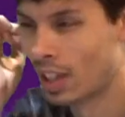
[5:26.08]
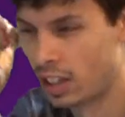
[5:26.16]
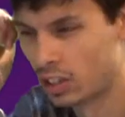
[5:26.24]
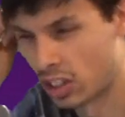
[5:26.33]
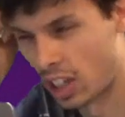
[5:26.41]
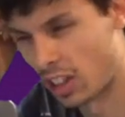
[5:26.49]

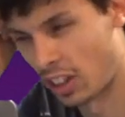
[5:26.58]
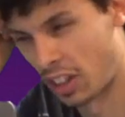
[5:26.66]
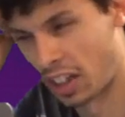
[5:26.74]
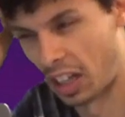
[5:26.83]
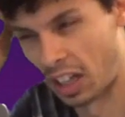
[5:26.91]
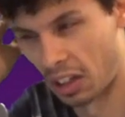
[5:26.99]
Here's another
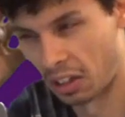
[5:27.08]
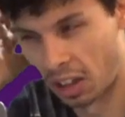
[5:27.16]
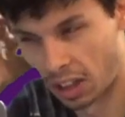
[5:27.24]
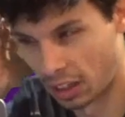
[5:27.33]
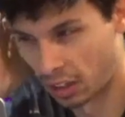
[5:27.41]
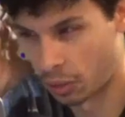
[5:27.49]
thing
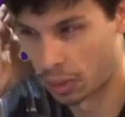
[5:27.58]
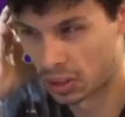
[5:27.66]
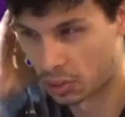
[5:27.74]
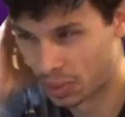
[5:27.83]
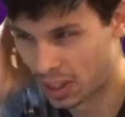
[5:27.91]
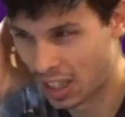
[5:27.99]
I gotta
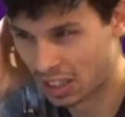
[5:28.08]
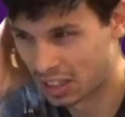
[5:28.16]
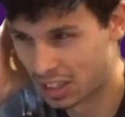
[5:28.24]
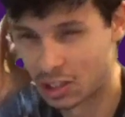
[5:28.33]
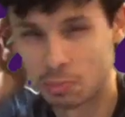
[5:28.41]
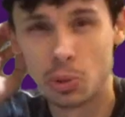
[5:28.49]
question. What the hell
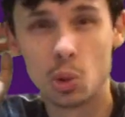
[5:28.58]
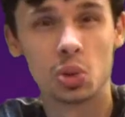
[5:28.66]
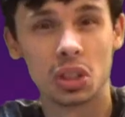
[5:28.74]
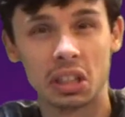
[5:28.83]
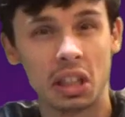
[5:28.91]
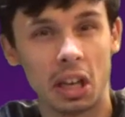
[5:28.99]
is this
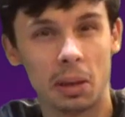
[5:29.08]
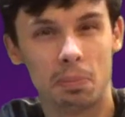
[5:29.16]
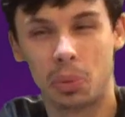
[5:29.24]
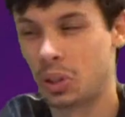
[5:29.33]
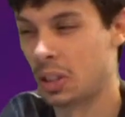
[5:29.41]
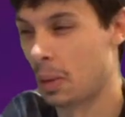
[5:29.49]
music that I
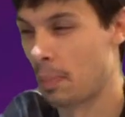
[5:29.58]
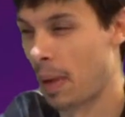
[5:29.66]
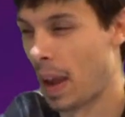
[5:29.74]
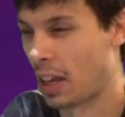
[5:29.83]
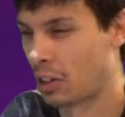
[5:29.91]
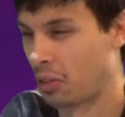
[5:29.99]
put in the
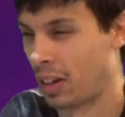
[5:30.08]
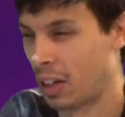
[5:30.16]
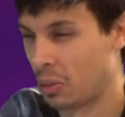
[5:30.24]
background?